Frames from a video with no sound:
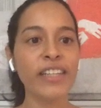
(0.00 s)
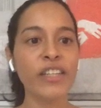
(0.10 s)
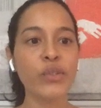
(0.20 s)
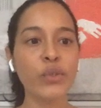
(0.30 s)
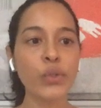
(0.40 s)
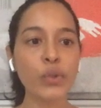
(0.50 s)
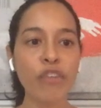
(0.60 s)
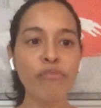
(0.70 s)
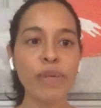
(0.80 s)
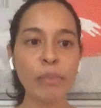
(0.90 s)
So 2
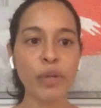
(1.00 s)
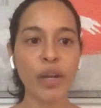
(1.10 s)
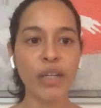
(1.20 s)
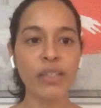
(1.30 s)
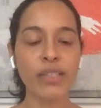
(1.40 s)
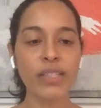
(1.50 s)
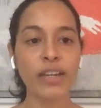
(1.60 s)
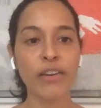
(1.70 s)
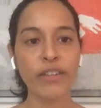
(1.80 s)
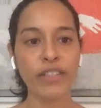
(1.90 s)
of my pods
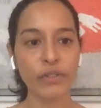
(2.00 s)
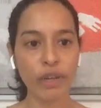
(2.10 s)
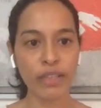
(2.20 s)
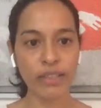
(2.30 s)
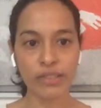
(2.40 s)
are in the running